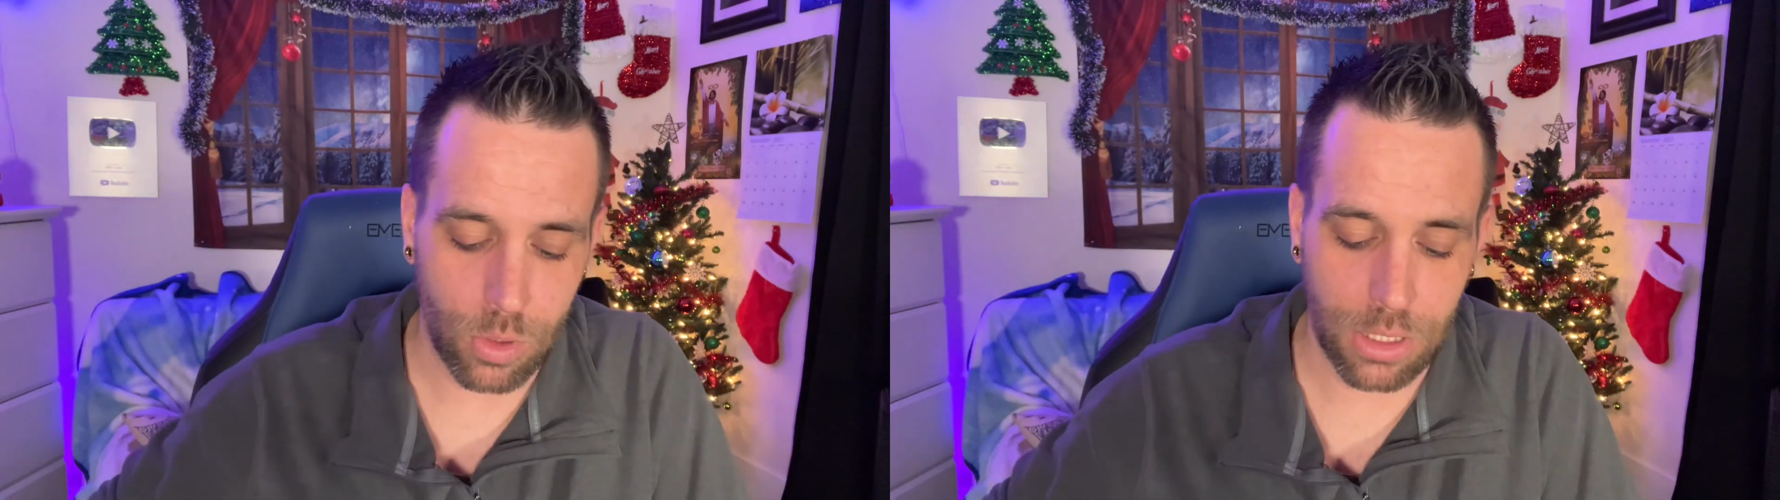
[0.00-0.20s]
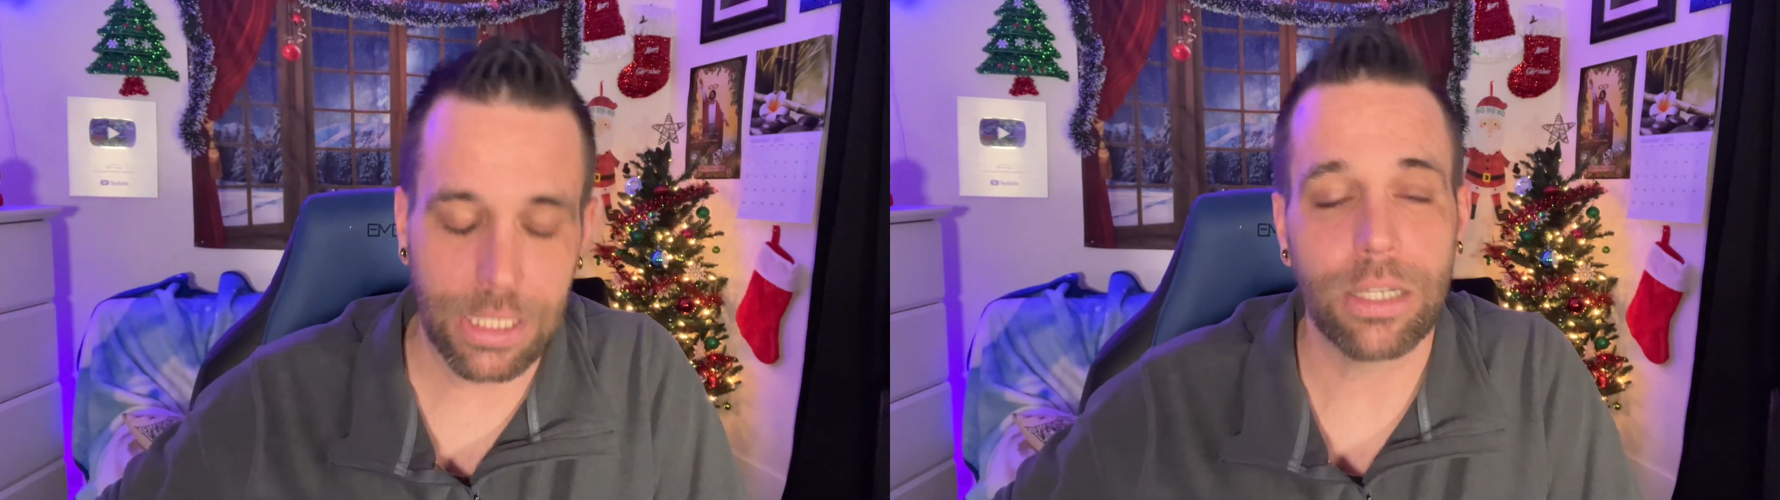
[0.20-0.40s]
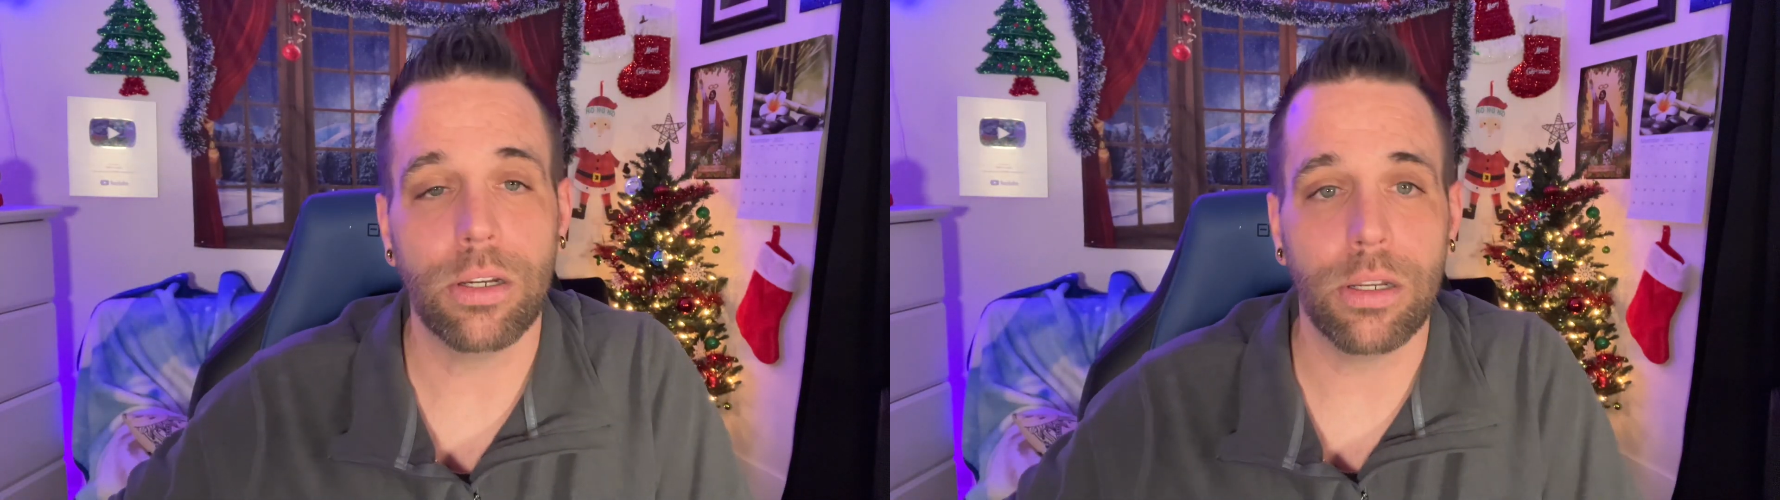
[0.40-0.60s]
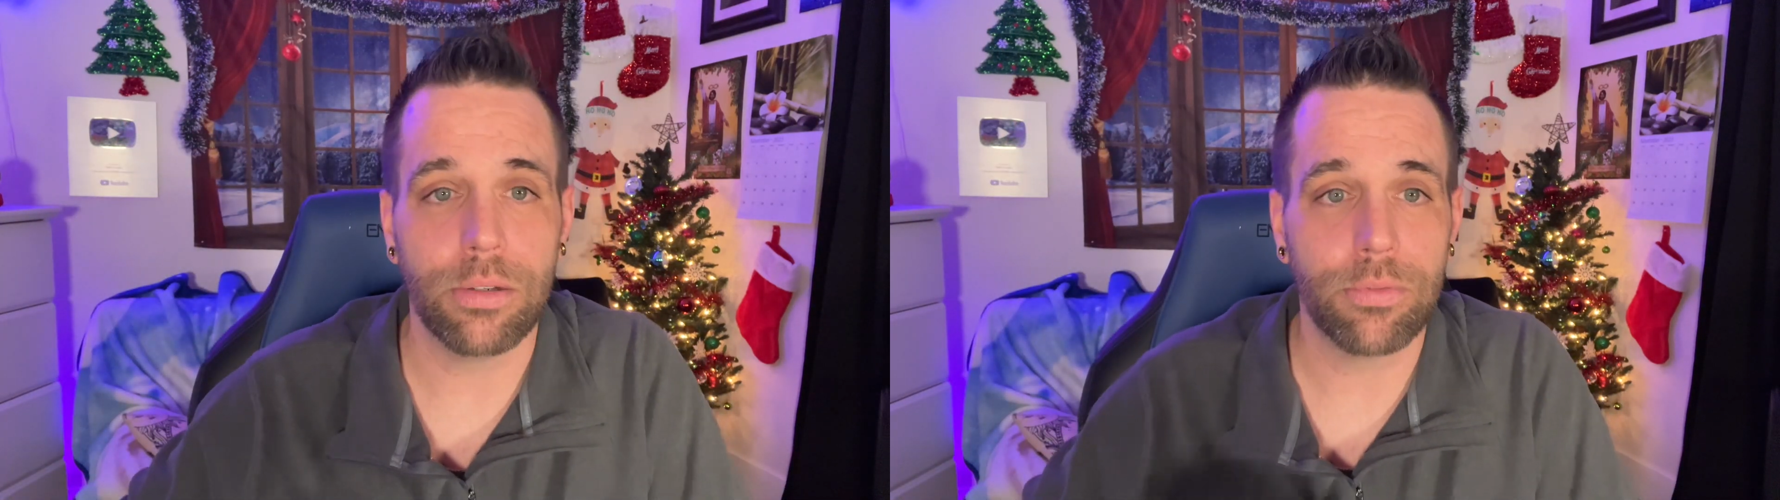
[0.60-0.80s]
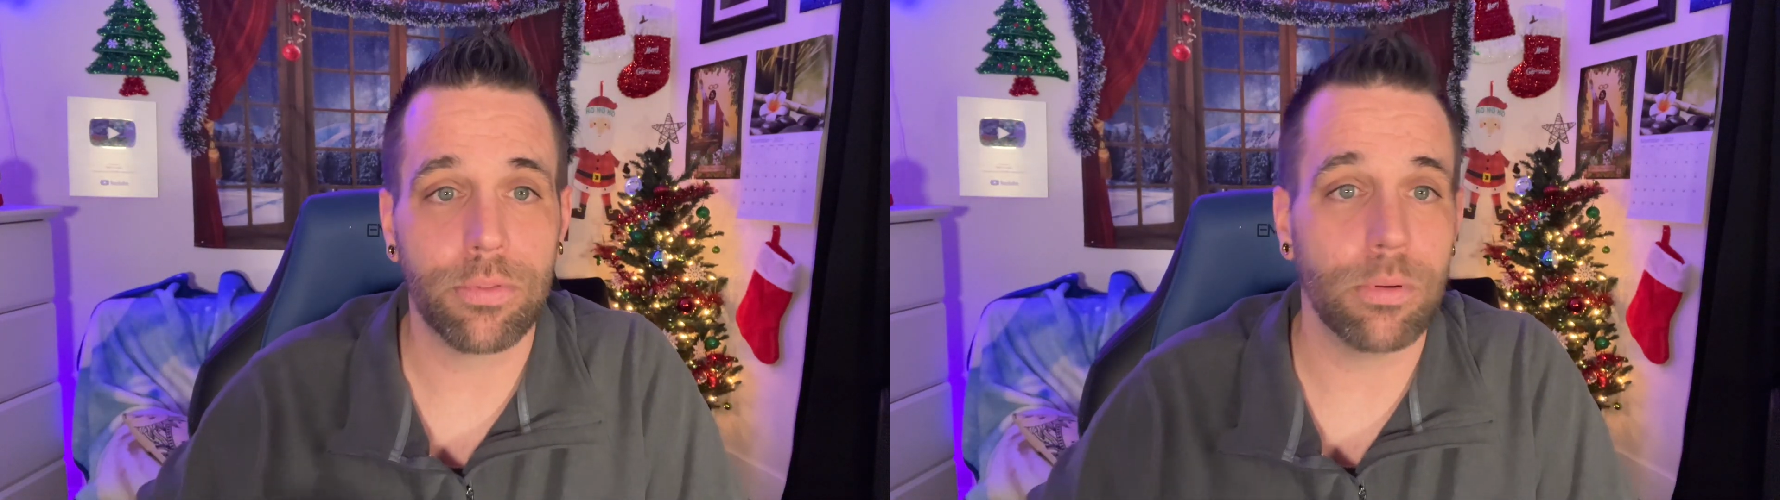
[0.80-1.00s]
click
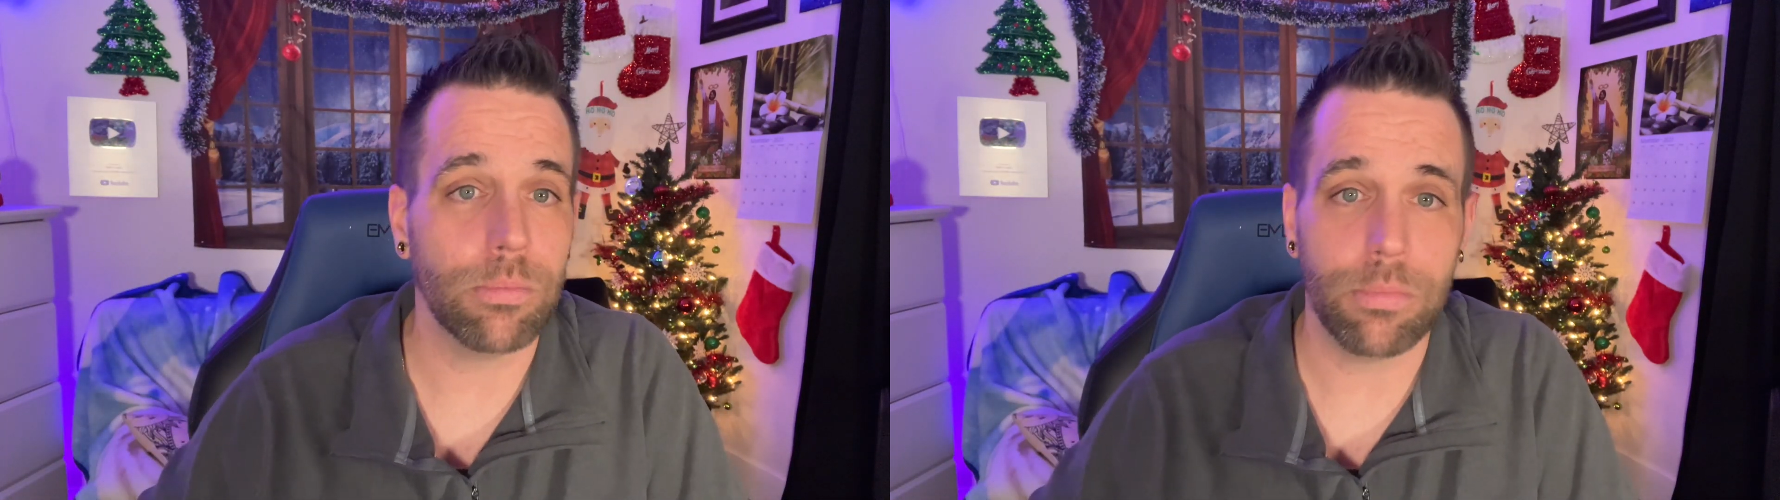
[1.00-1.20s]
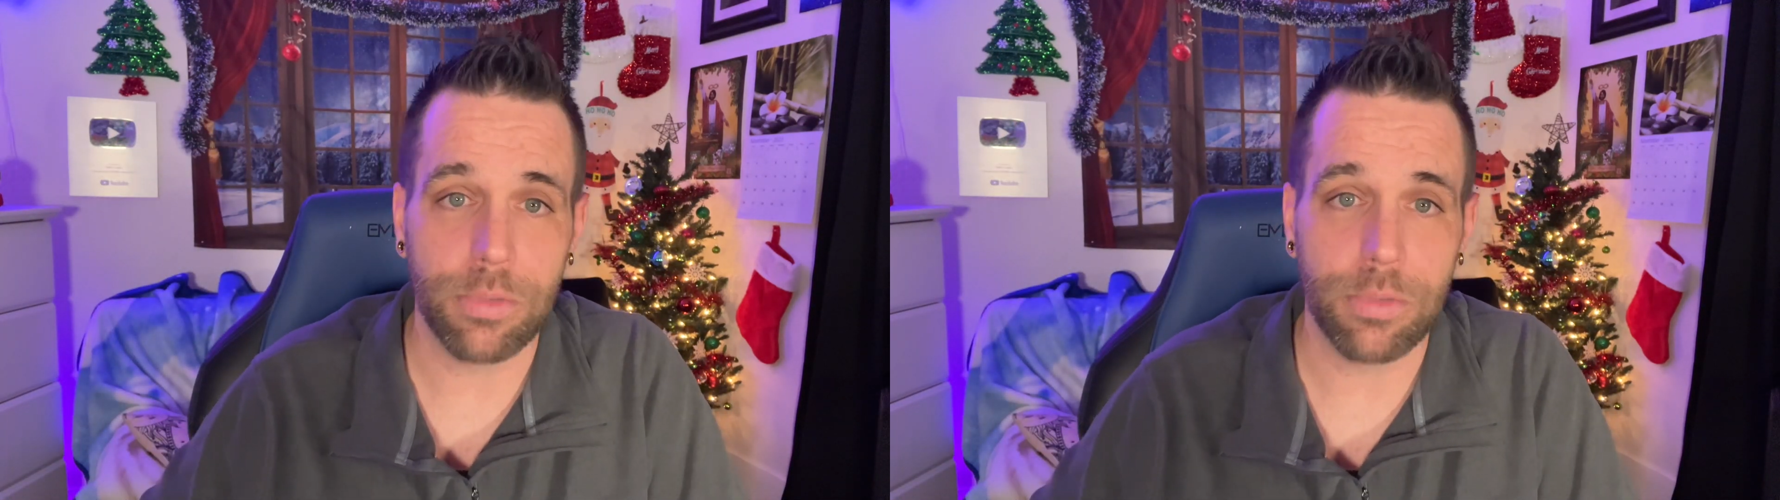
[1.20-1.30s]
on from